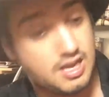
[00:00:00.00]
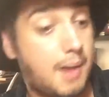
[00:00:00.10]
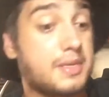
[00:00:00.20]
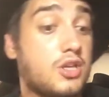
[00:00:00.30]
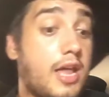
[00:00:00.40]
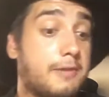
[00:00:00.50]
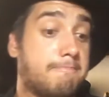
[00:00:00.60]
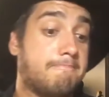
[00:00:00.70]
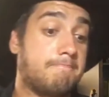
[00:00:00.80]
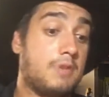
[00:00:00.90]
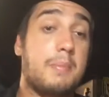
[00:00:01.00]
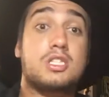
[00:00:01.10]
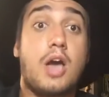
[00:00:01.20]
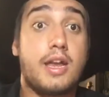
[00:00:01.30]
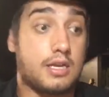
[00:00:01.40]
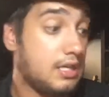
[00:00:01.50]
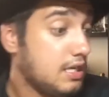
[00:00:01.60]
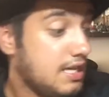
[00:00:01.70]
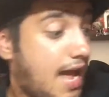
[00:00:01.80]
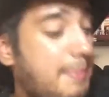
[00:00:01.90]
I'm excited. I'm excited.
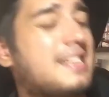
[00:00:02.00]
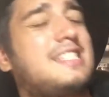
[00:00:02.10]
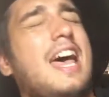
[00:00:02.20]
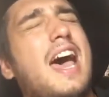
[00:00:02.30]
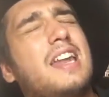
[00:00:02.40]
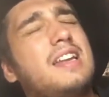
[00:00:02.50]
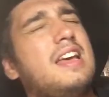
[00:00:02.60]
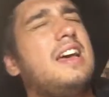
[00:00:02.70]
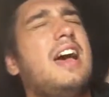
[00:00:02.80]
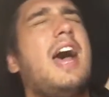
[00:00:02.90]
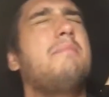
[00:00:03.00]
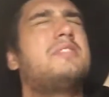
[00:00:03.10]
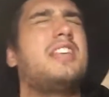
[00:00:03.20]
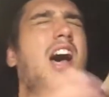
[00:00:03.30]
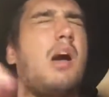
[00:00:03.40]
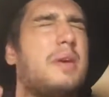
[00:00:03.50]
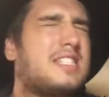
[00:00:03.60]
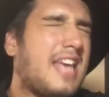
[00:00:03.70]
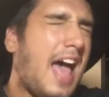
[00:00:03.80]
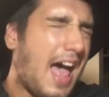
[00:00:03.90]
I'm excited. I'm so
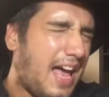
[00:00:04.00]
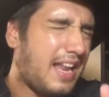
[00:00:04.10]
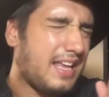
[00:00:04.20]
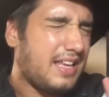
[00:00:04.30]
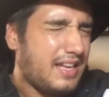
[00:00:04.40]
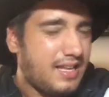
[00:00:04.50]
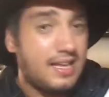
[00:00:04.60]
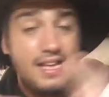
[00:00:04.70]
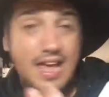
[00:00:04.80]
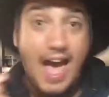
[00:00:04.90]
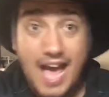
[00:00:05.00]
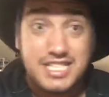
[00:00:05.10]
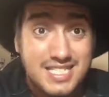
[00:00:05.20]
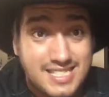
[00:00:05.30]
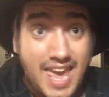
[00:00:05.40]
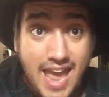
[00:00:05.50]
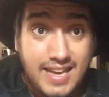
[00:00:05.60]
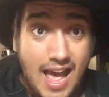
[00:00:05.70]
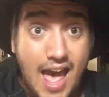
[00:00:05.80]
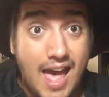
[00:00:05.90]
excited. I just can't
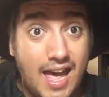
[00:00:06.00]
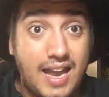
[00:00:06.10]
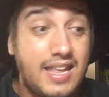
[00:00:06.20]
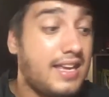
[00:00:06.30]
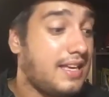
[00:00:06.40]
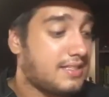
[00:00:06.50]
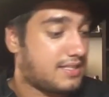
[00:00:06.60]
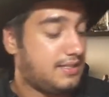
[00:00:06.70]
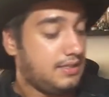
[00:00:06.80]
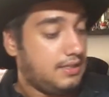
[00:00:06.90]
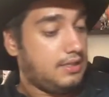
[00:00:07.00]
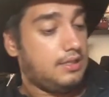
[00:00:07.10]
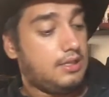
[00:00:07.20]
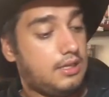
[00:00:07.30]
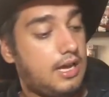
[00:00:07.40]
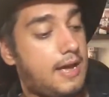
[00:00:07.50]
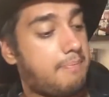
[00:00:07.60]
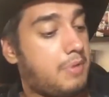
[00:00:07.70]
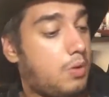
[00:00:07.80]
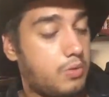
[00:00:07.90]
hide it.
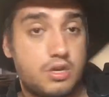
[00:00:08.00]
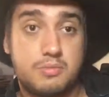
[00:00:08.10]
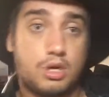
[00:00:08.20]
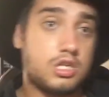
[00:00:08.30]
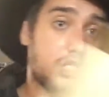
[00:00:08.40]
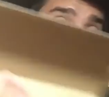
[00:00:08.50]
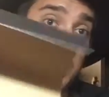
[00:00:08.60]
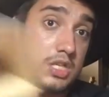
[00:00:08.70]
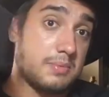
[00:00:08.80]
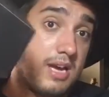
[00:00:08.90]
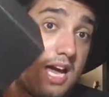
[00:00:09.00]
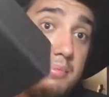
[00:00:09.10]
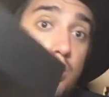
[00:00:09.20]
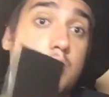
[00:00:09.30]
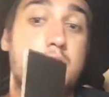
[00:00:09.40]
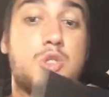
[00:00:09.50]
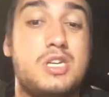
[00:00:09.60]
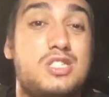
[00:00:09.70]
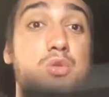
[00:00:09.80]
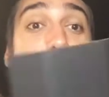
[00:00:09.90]
Um, we got the box. We got some cardboard, which
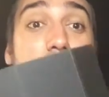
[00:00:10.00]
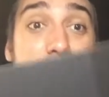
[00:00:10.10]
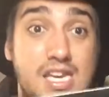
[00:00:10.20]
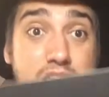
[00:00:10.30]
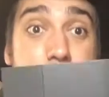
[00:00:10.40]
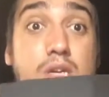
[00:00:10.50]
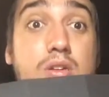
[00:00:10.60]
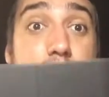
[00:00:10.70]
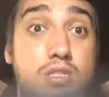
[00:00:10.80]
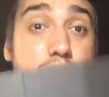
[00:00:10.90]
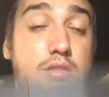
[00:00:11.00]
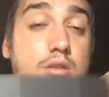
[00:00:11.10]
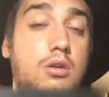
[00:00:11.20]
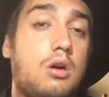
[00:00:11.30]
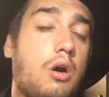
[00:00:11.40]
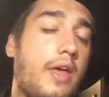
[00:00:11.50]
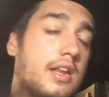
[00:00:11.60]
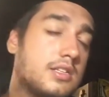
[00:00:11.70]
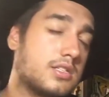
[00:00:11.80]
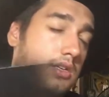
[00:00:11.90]
we do not need because oh,
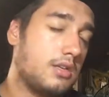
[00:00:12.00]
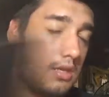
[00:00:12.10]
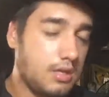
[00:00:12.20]
that is